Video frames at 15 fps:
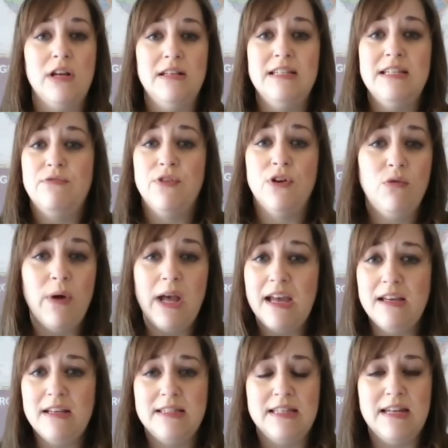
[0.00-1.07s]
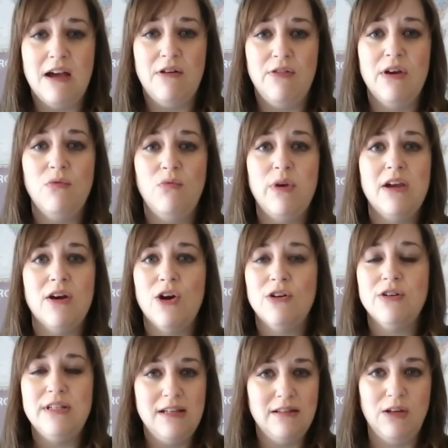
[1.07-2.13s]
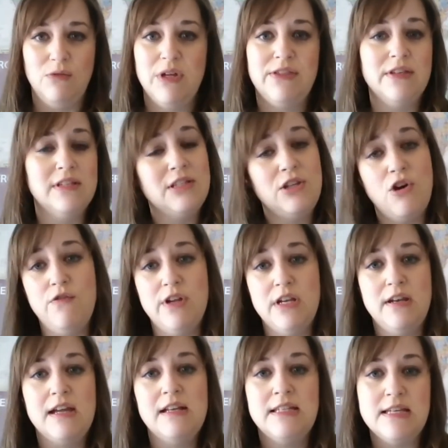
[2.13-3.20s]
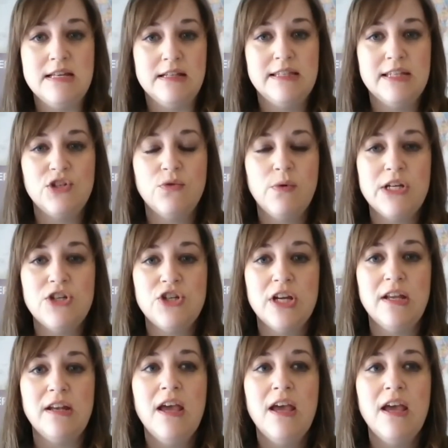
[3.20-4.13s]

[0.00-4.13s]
in different ways now that we are dealing with this COVID-19 situation.